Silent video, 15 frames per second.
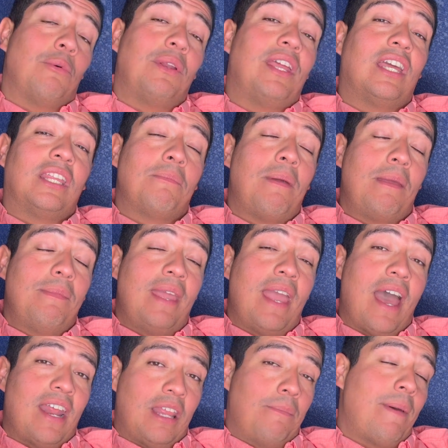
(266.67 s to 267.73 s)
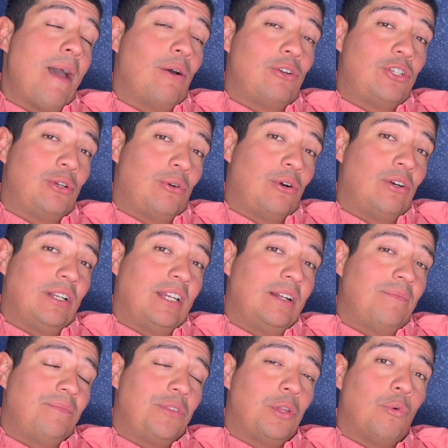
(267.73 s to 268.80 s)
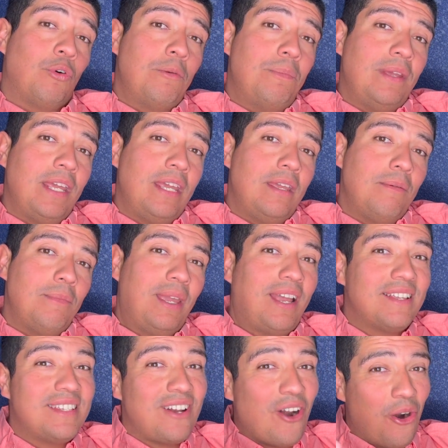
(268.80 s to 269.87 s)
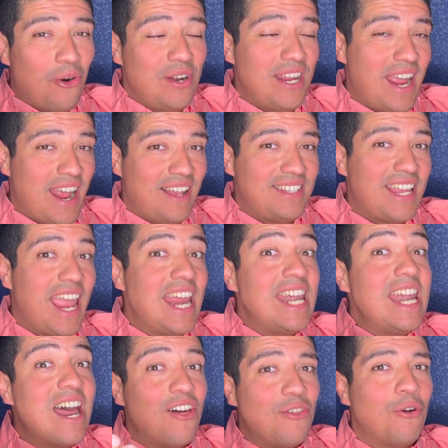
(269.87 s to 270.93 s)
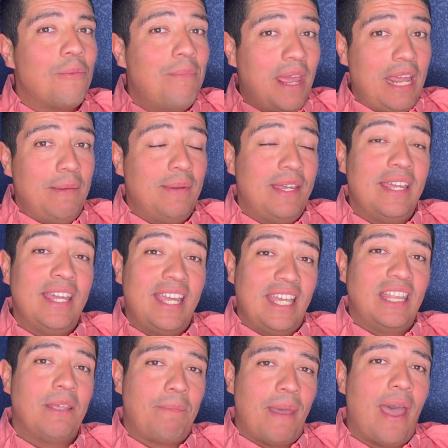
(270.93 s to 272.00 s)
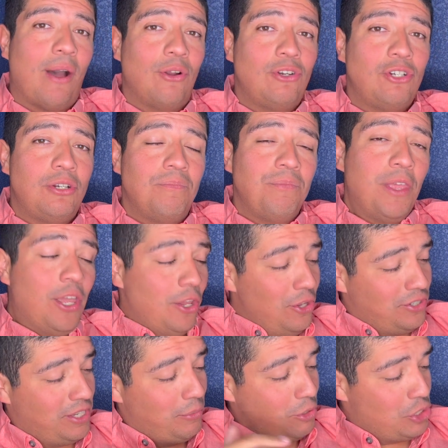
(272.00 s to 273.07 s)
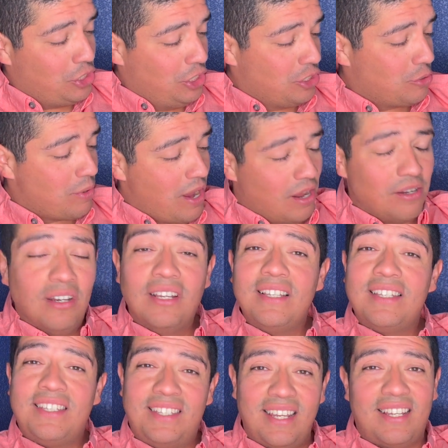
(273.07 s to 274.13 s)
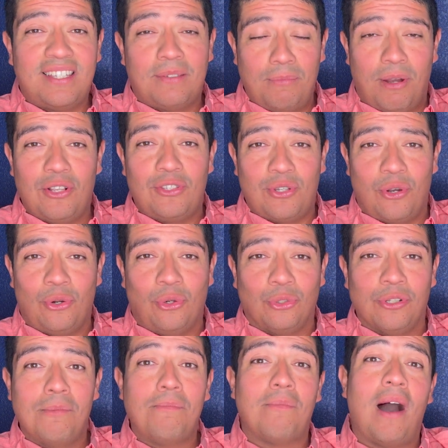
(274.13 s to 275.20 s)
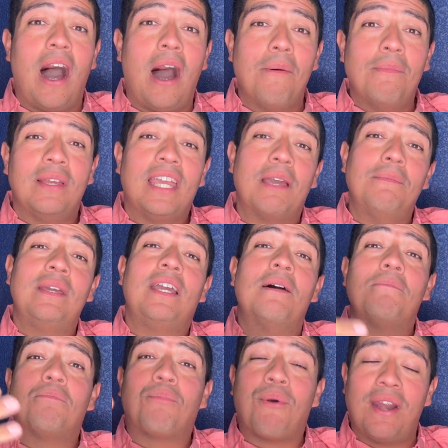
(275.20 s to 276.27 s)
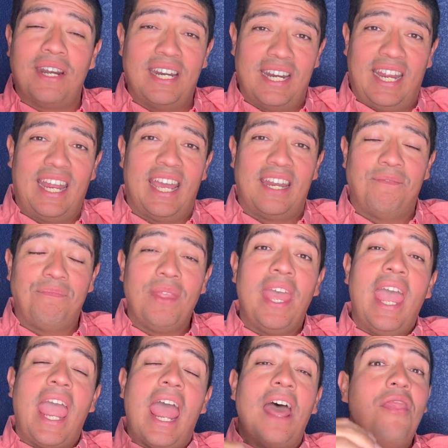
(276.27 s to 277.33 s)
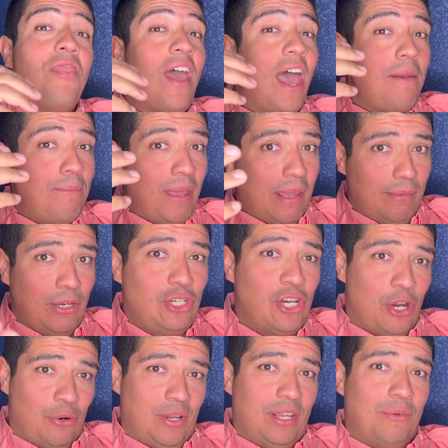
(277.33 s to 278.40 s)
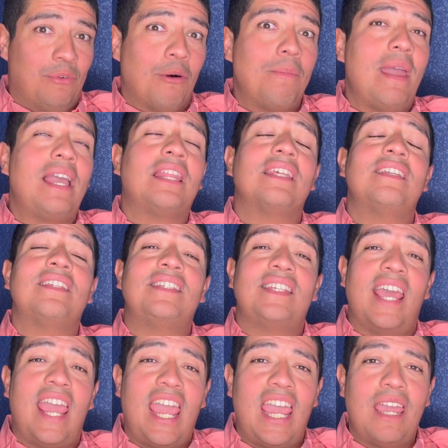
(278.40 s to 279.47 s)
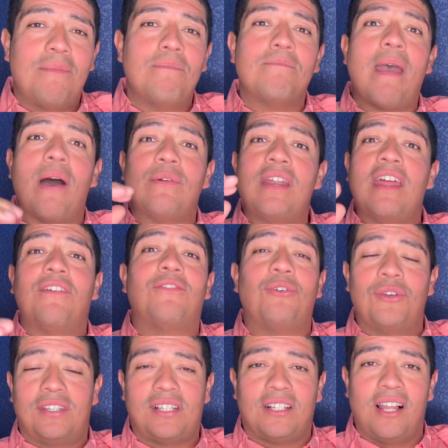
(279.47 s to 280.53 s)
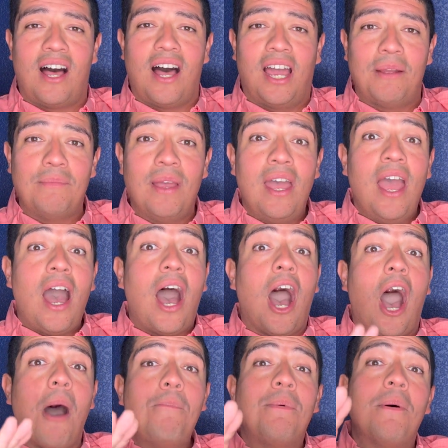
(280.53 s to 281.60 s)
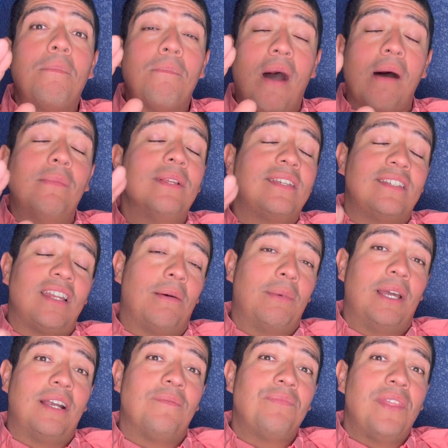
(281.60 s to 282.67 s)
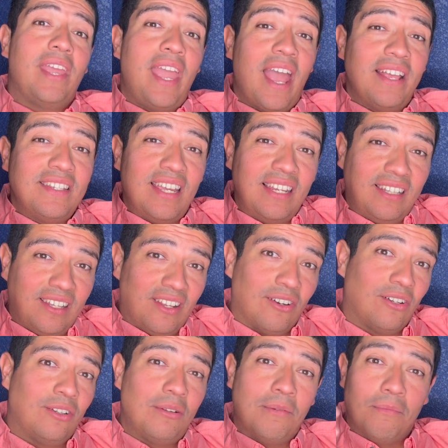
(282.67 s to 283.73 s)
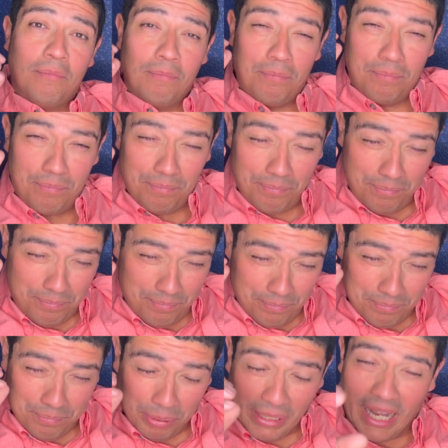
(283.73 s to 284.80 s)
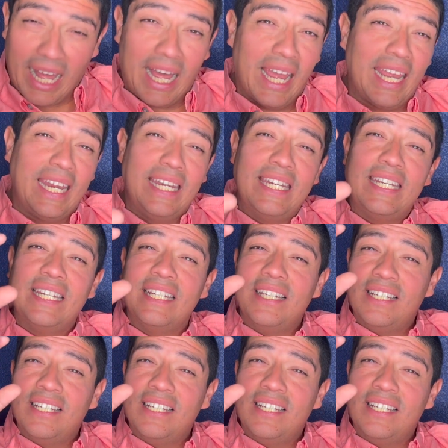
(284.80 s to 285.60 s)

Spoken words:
would kick the baby out of the pouch so early would be because it already has another baby in the pouch. You see, when she's around 6 months old, mom can become pregnant again. And that baby joey will make the same Mount Everest climb up mama's stomach as a little blind,